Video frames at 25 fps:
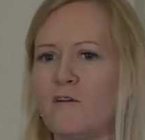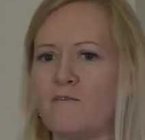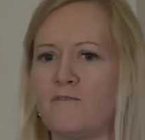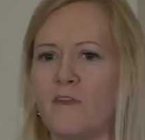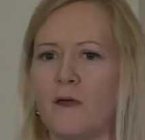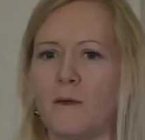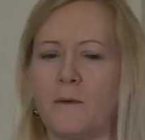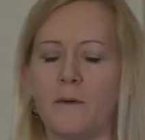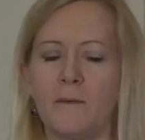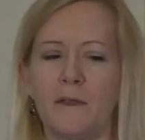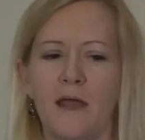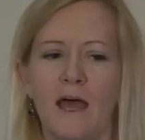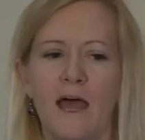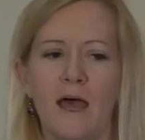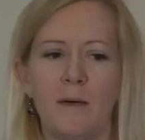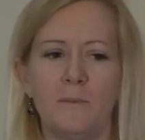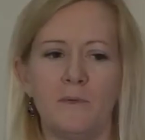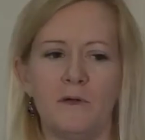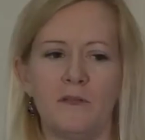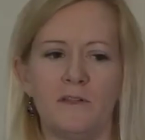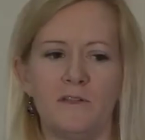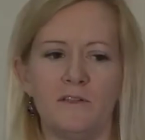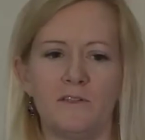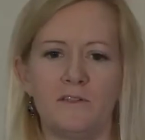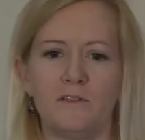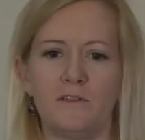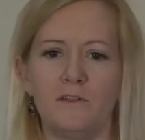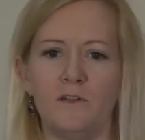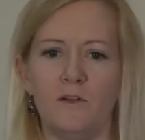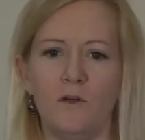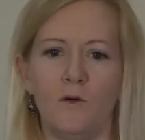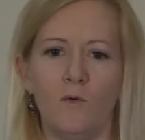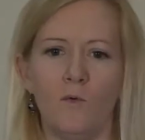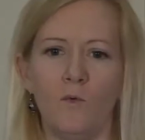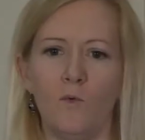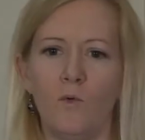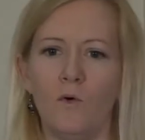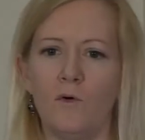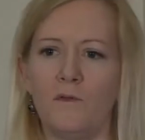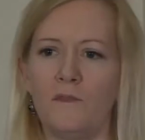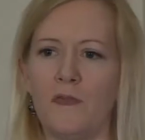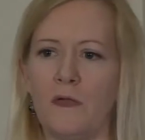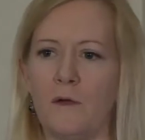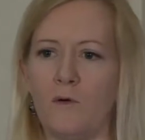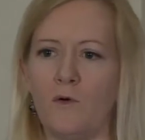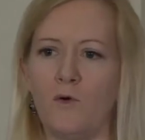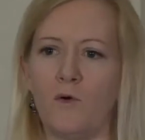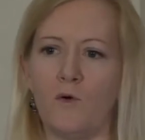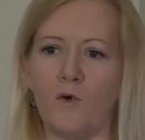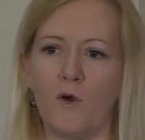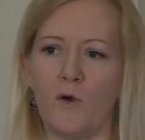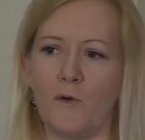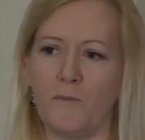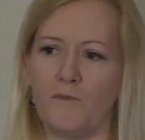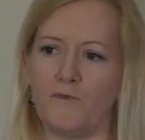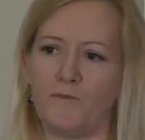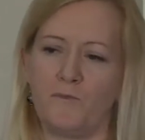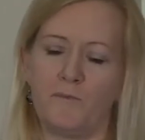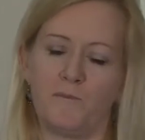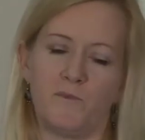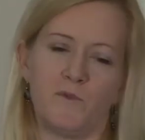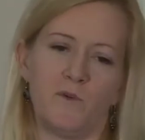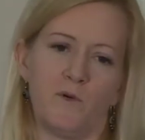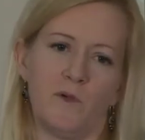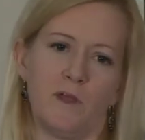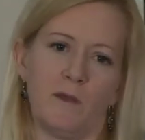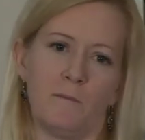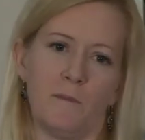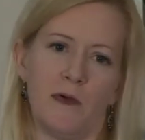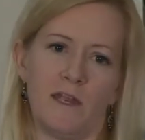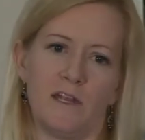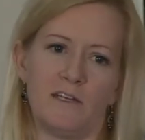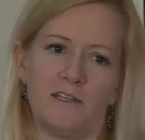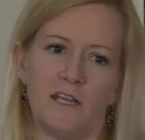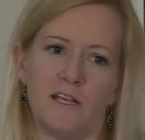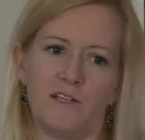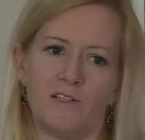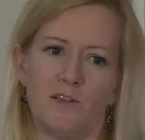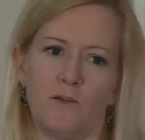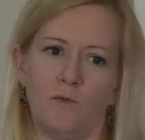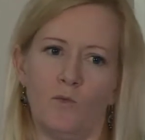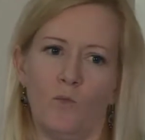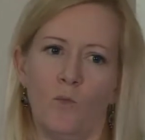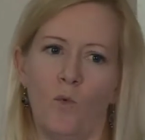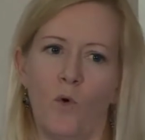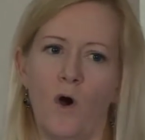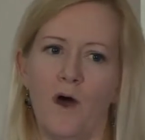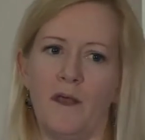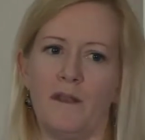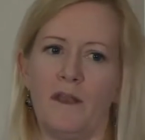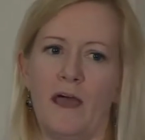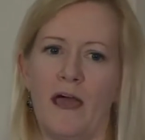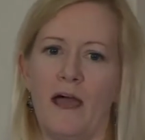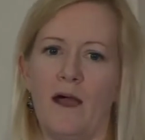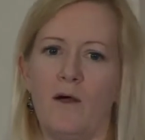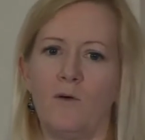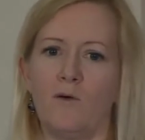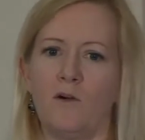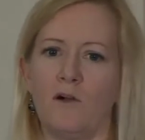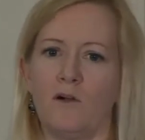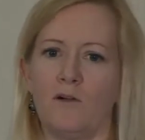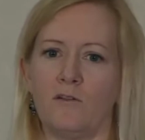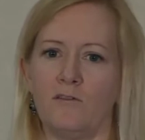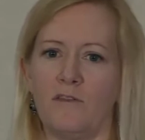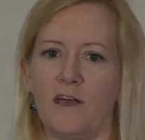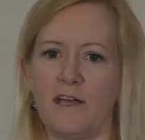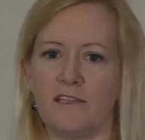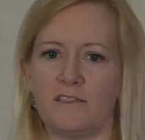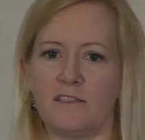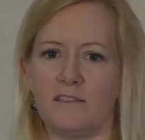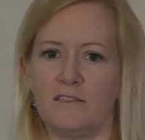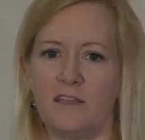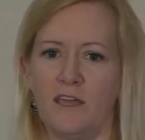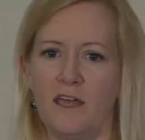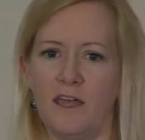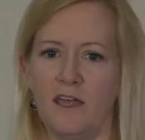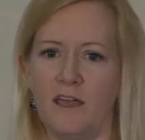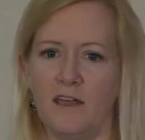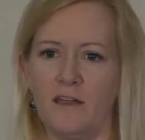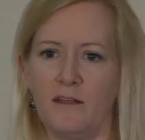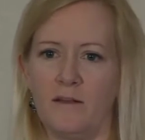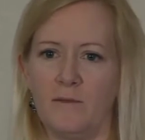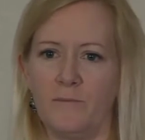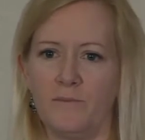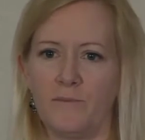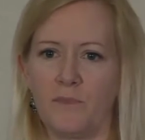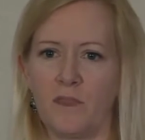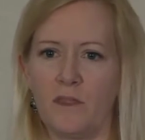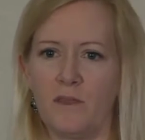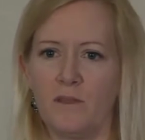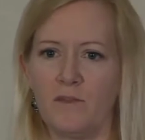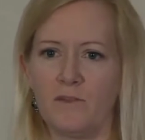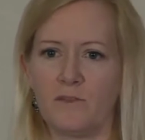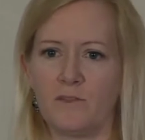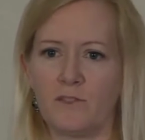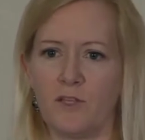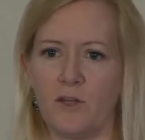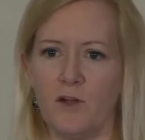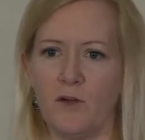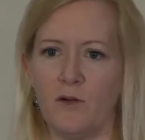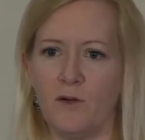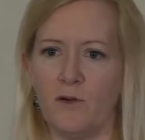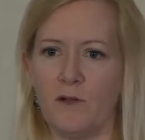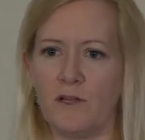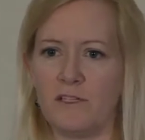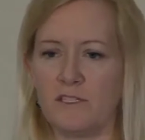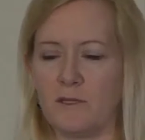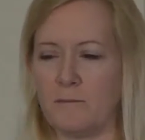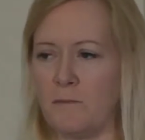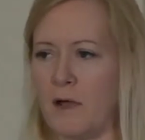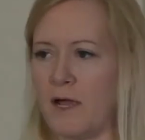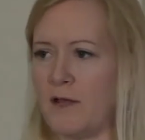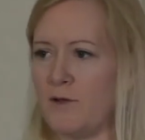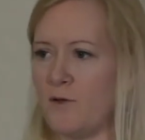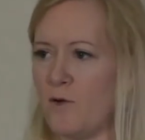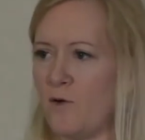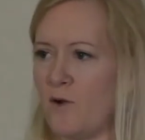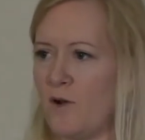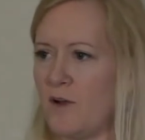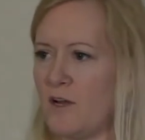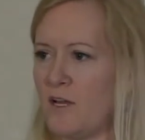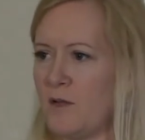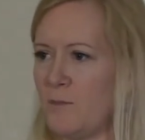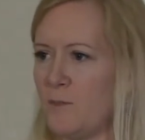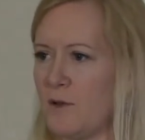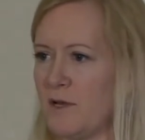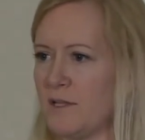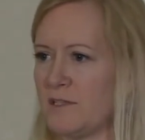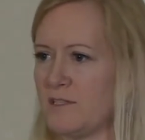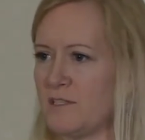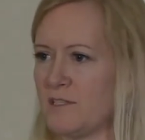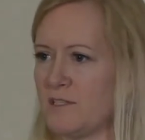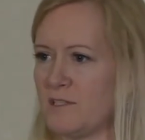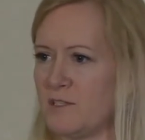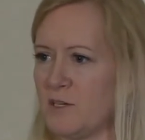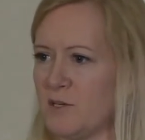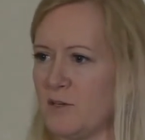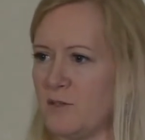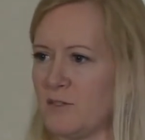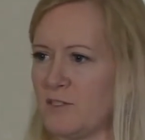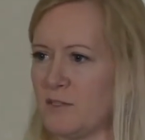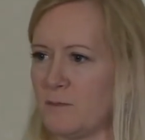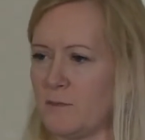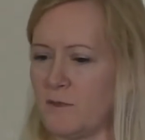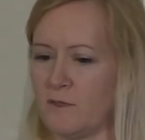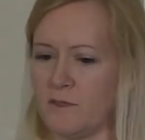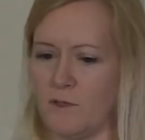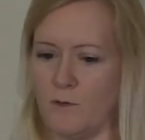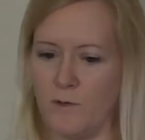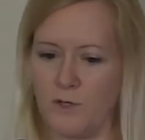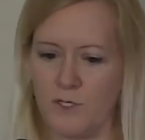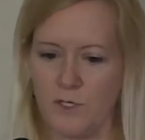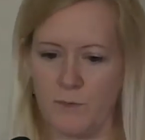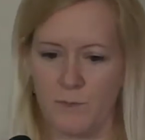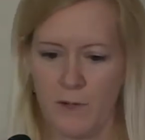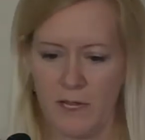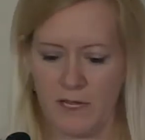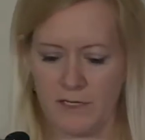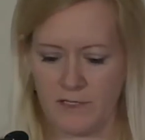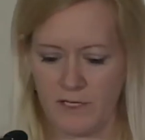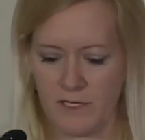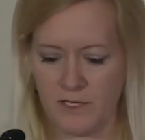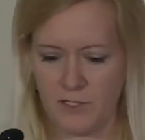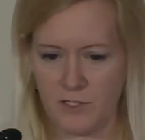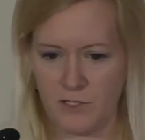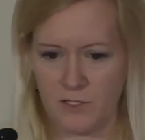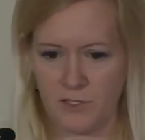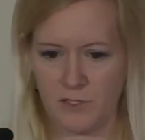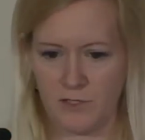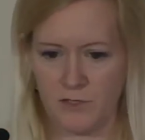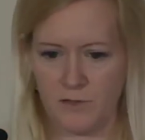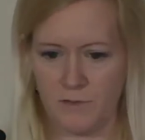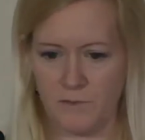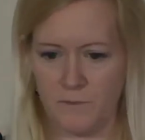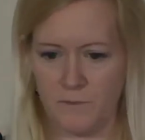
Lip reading: of them had happened, who are doing meditation 1 hour or less a day. So it's a minority, but it's still something that we should pay attention to.